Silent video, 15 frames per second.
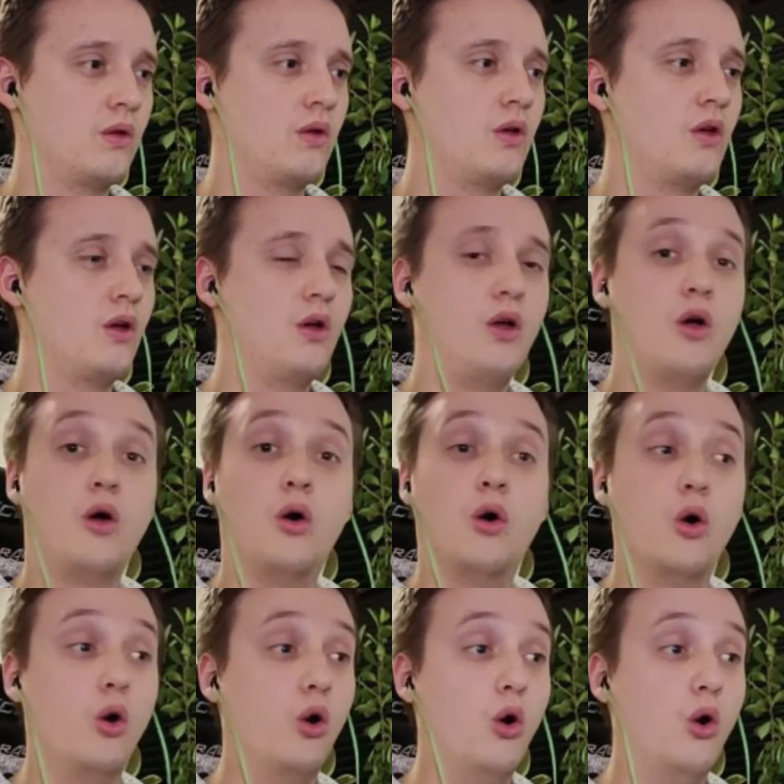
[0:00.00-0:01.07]
Dozens.
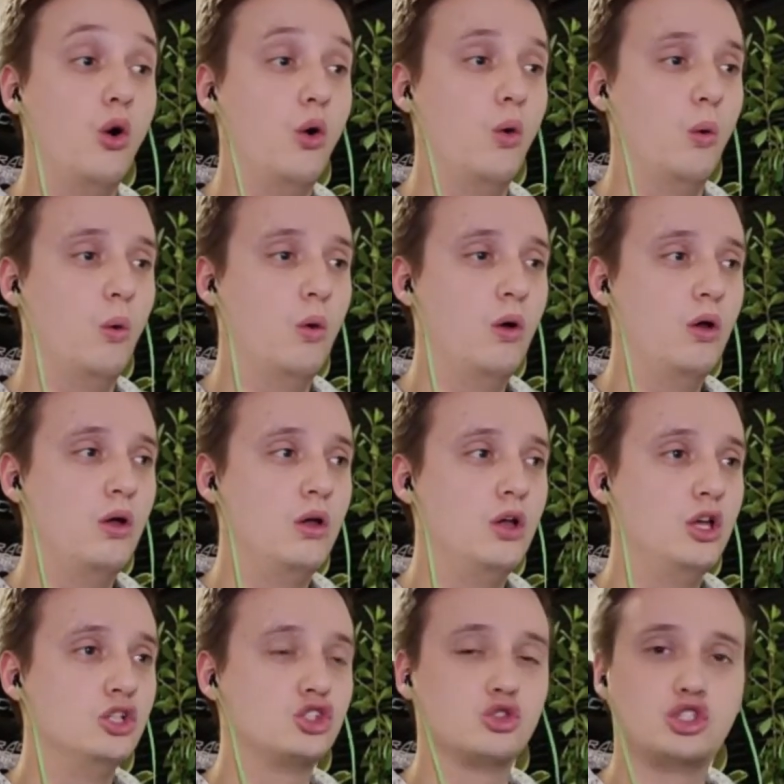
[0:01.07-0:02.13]
Oh.
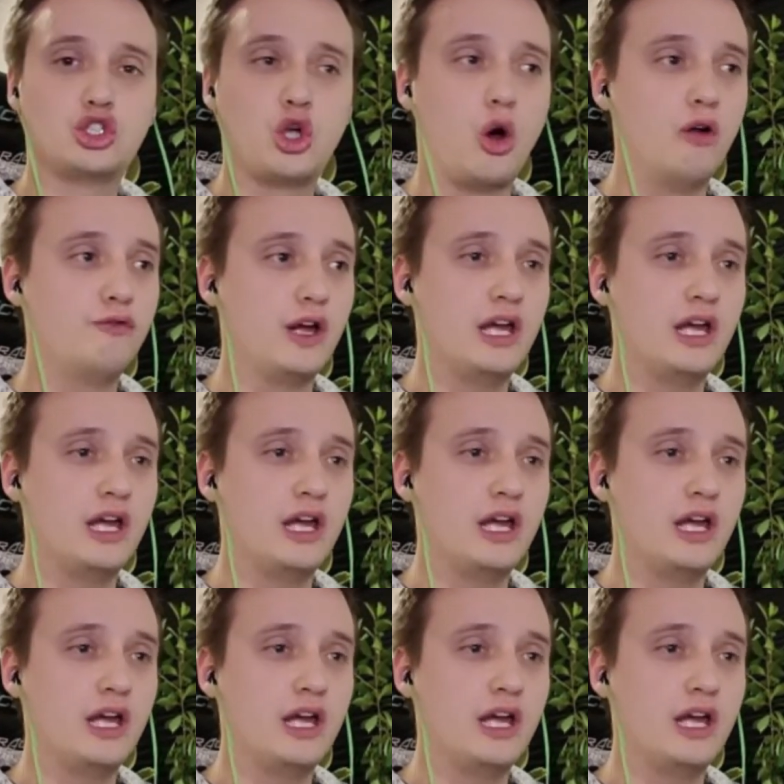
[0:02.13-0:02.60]
So she called for